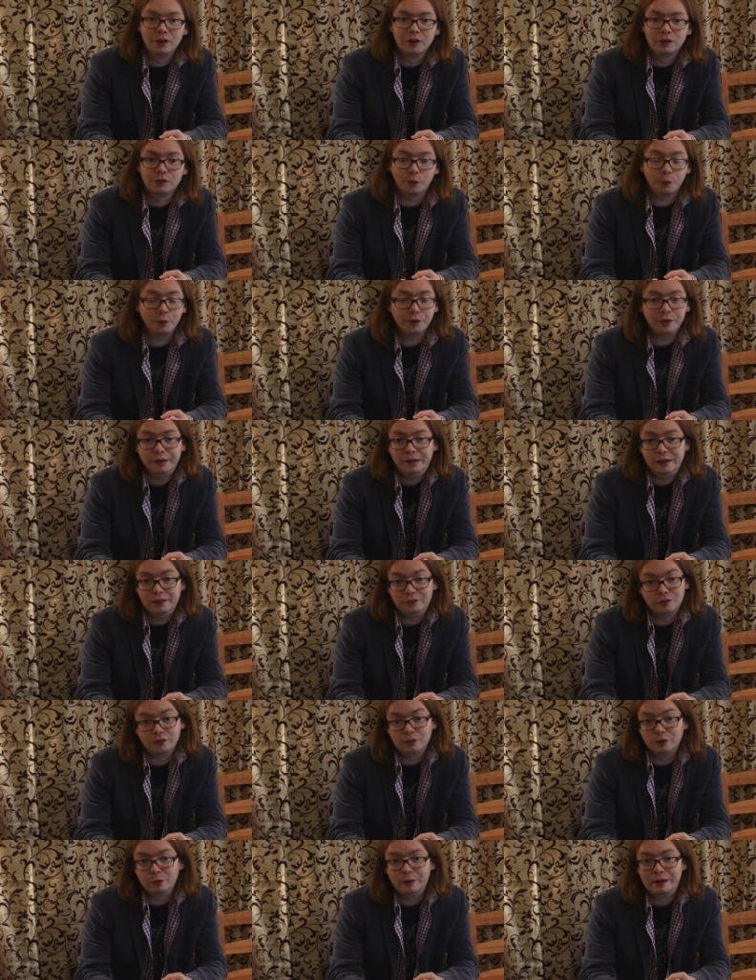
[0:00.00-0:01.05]
So all you need to
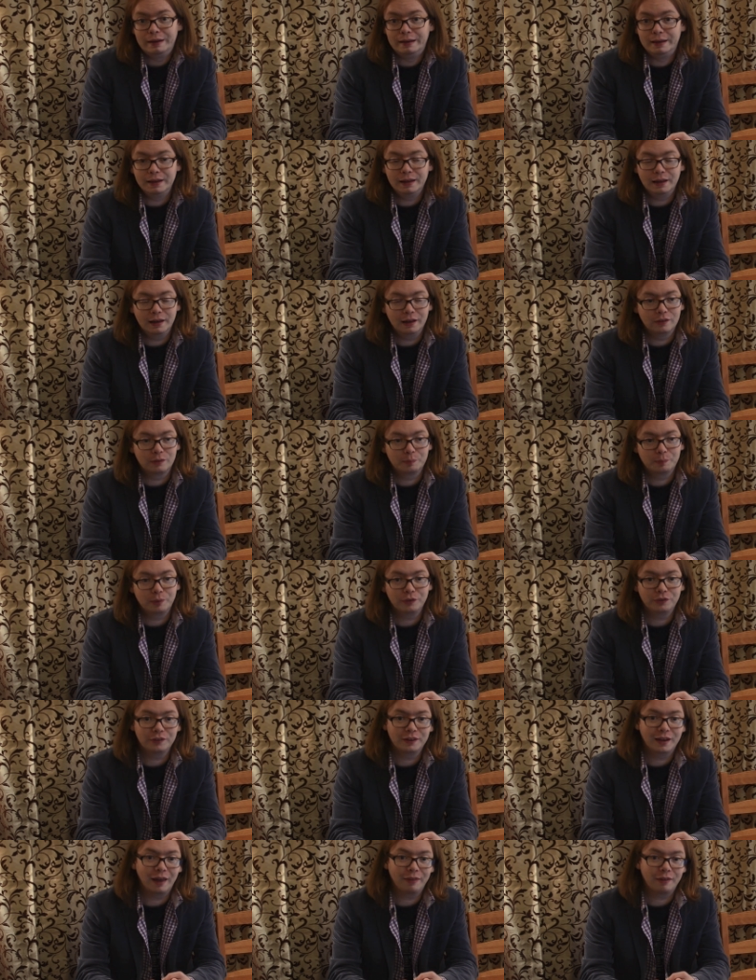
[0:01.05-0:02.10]
do really is put
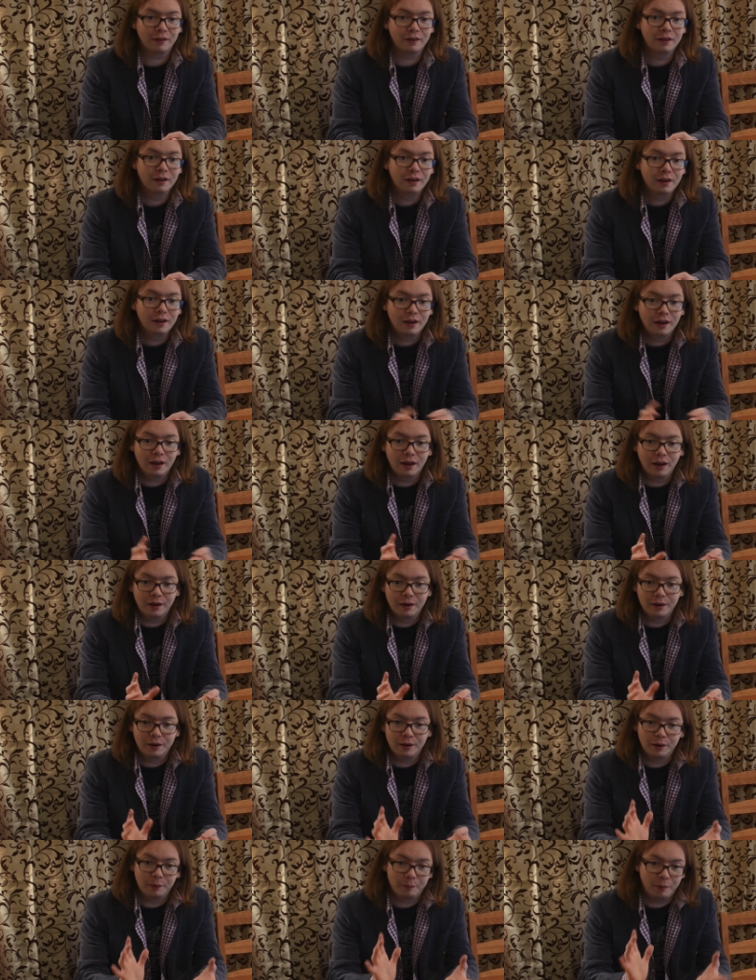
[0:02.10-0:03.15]
together
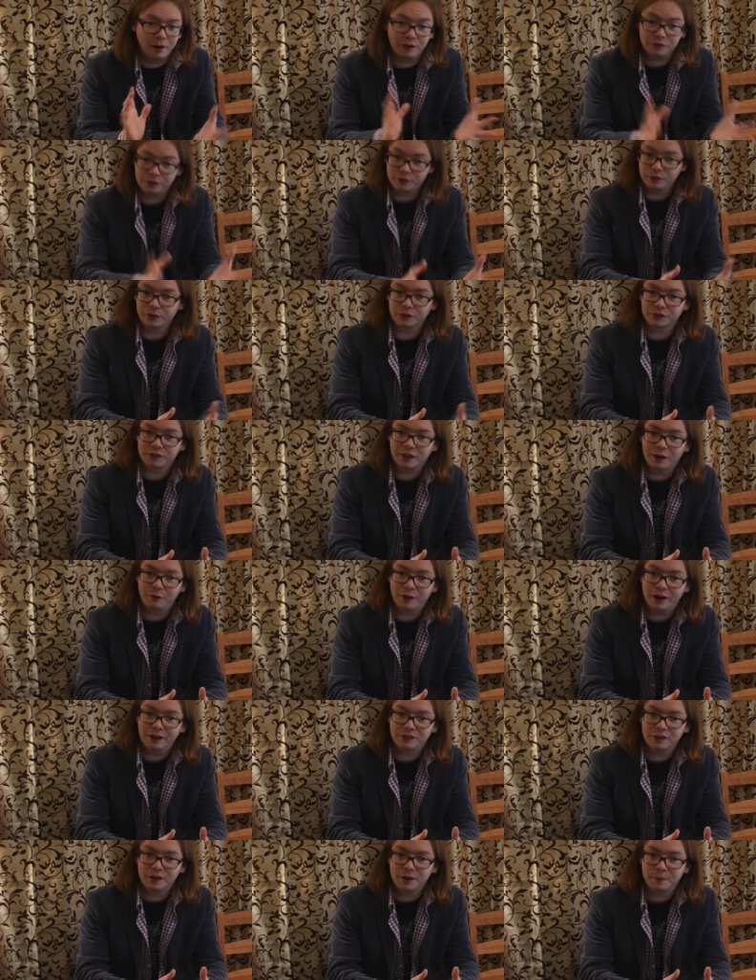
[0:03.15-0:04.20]
a particle
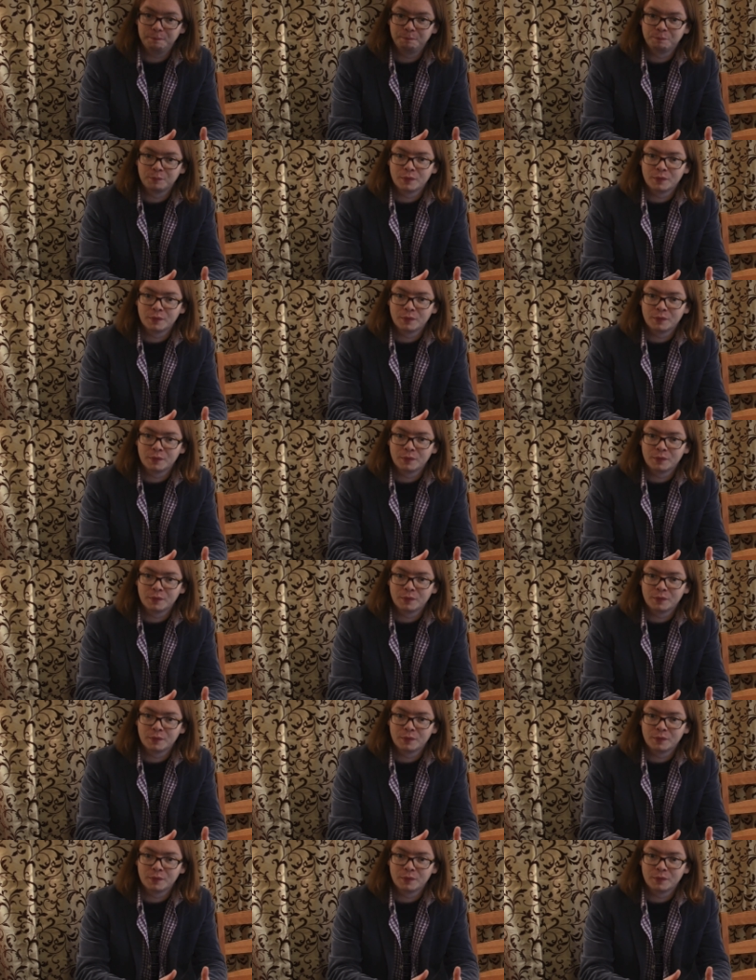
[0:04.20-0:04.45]
accelerator,